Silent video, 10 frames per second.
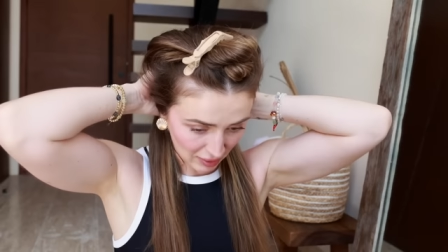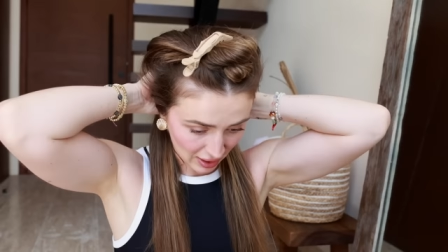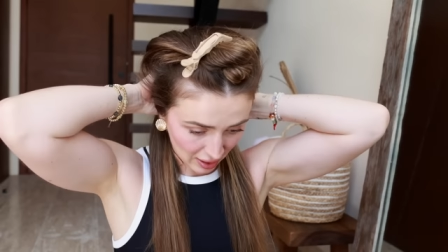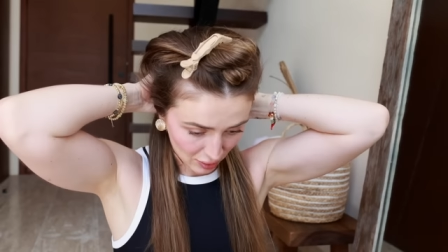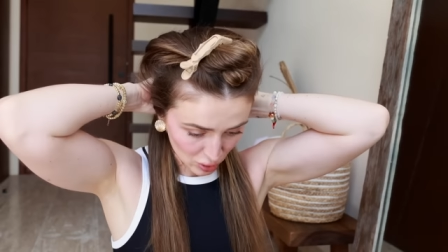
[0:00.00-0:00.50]

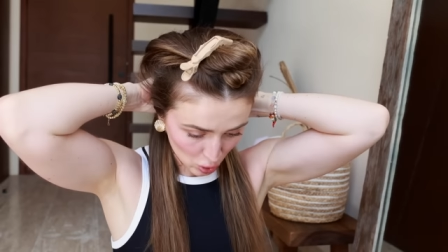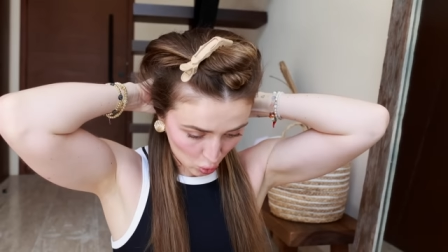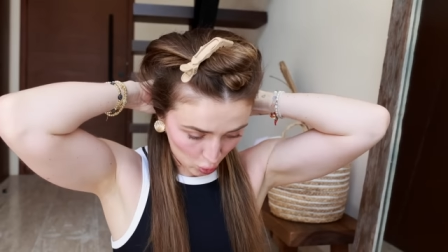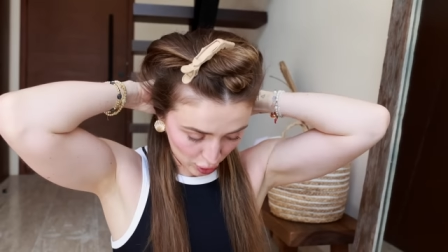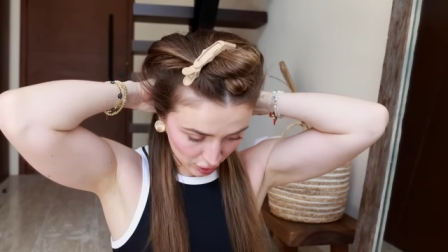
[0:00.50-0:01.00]
my hair into
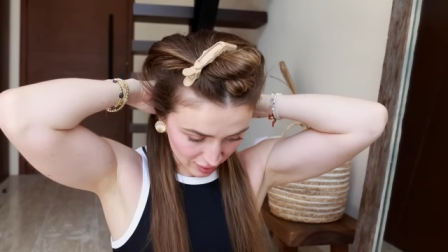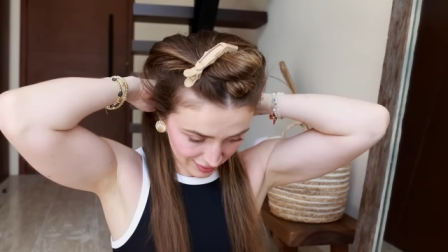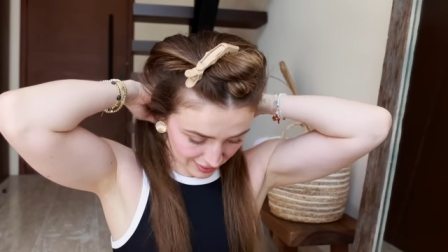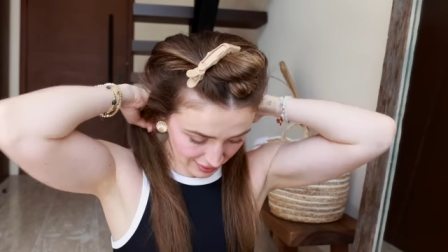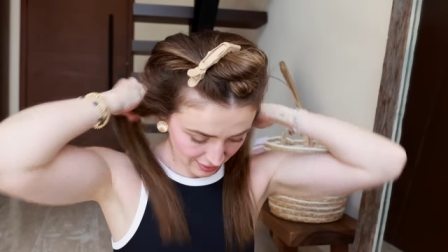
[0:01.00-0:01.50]

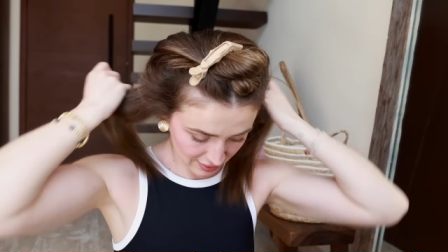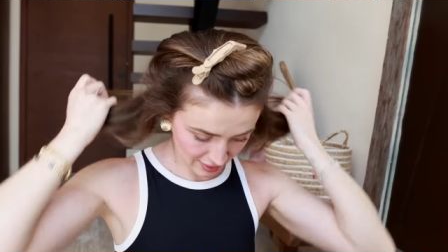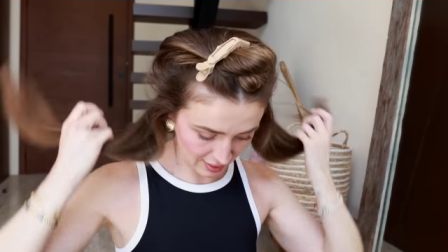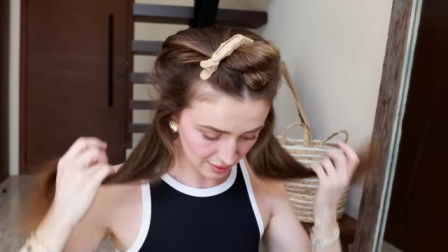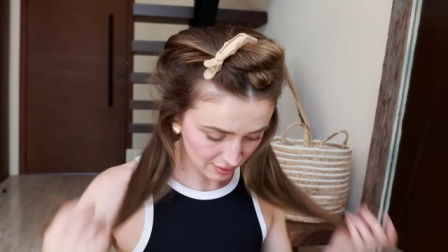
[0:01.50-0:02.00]
quarters
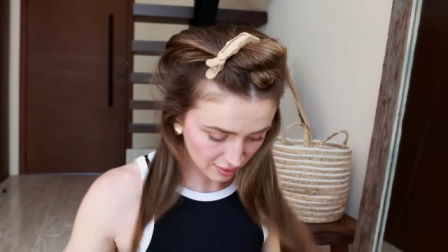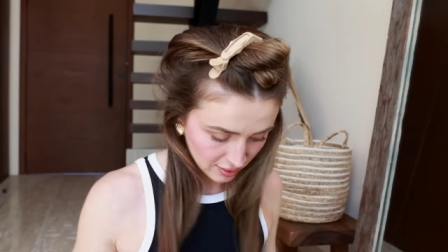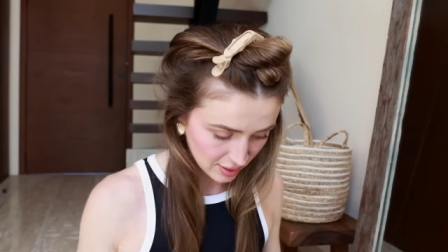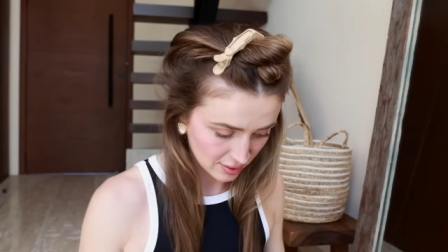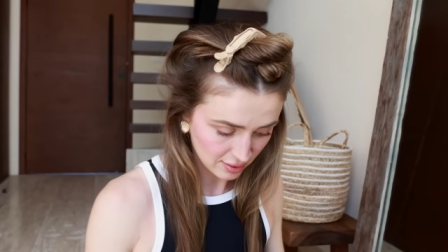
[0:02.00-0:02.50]
and
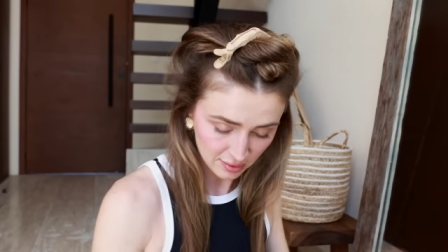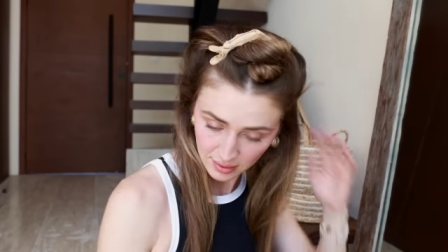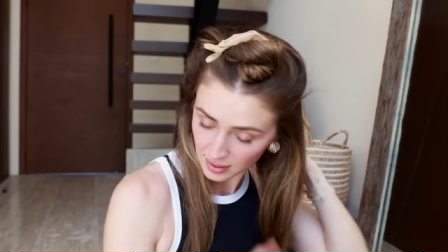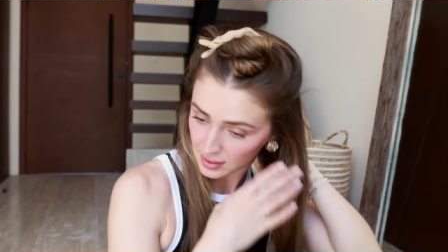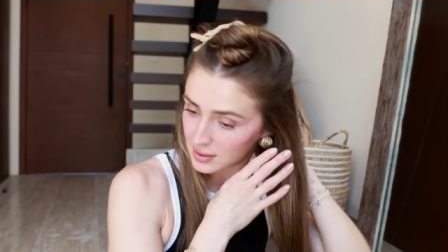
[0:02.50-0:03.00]
all I do
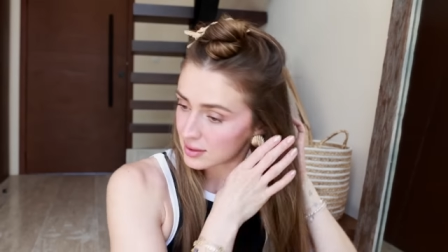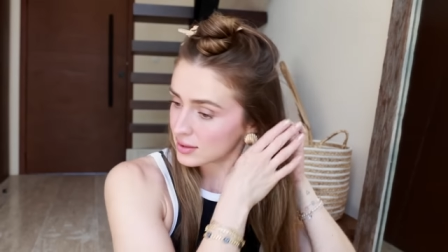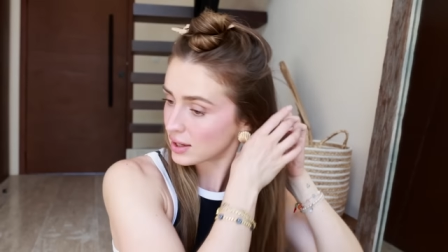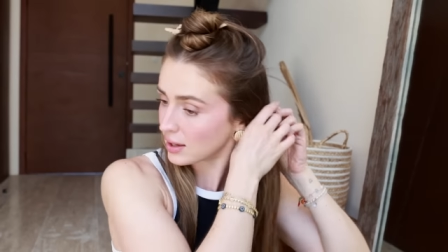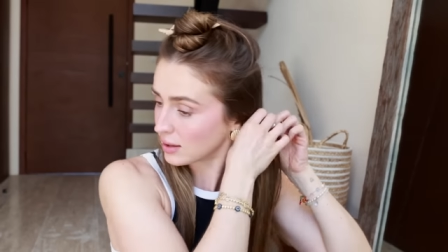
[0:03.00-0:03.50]
is
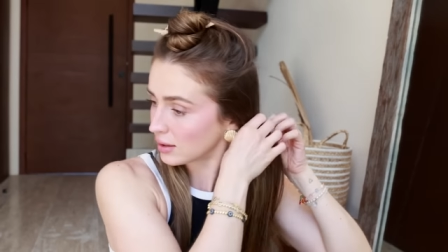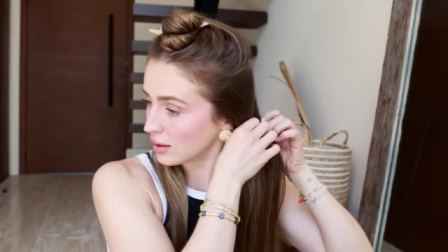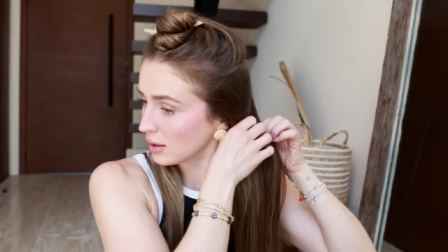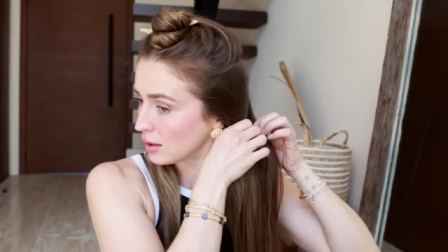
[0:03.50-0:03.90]
take